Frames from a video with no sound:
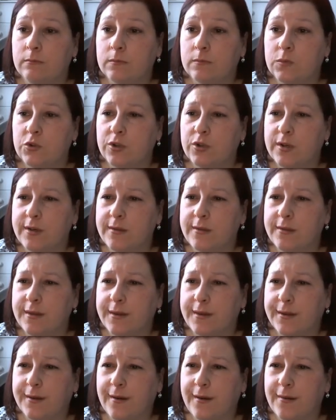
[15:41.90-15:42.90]
to
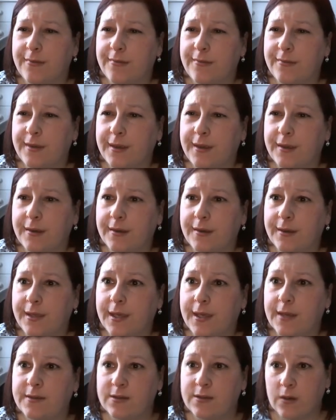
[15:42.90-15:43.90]
think. I think,
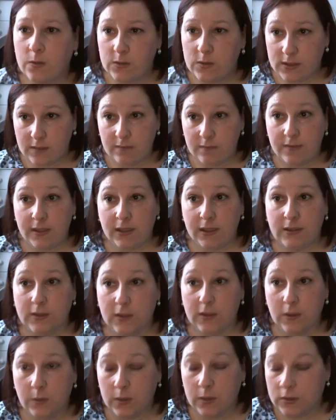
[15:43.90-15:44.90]
yes, I was in
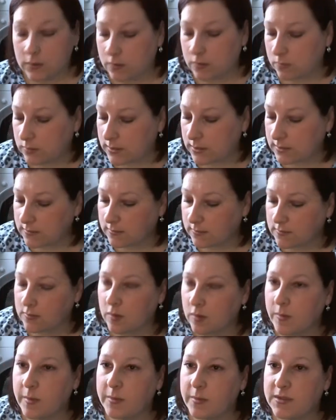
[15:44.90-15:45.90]
Felixstowe when I sold this, because I
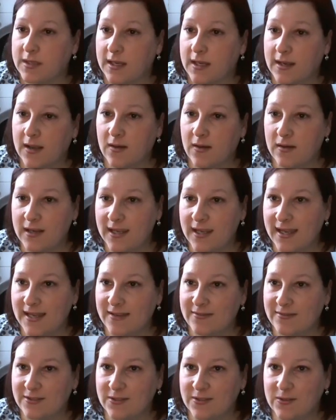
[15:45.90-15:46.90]
remember saying, oh yeah,
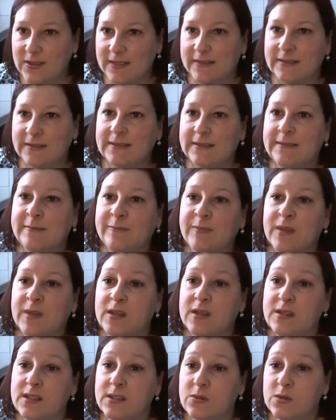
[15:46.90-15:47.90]
I've sold it.
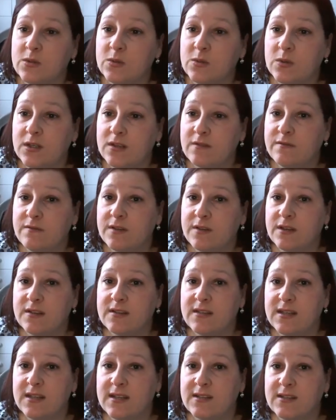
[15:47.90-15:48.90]
This was one of the
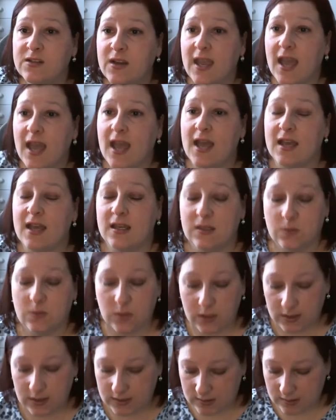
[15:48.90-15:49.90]
first things I had when
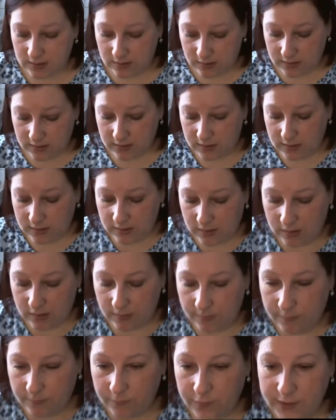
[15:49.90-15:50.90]
I started
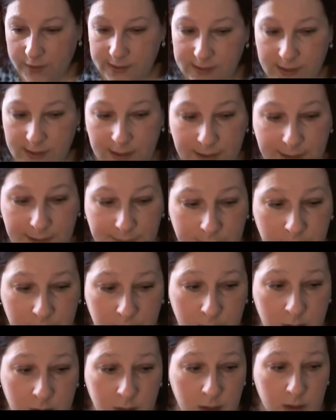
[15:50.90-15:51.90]
reselling.
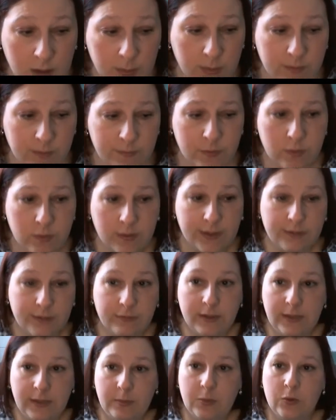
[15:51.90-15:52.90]
Before I'd
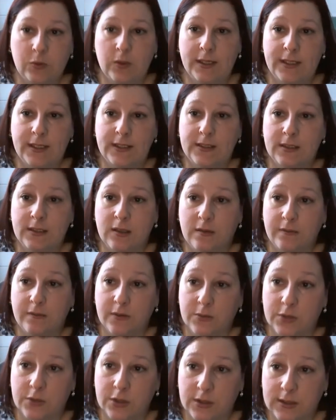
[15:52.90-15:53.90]
really bought any stuff, I
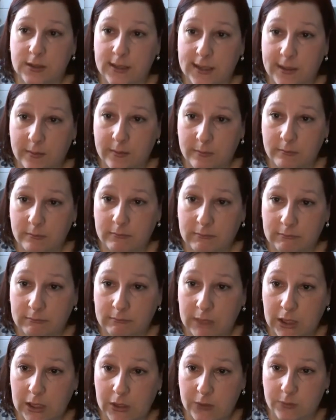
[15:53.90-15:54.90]
was just selling
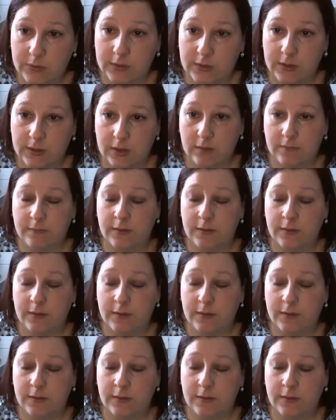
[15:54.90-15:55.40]
my own stuff.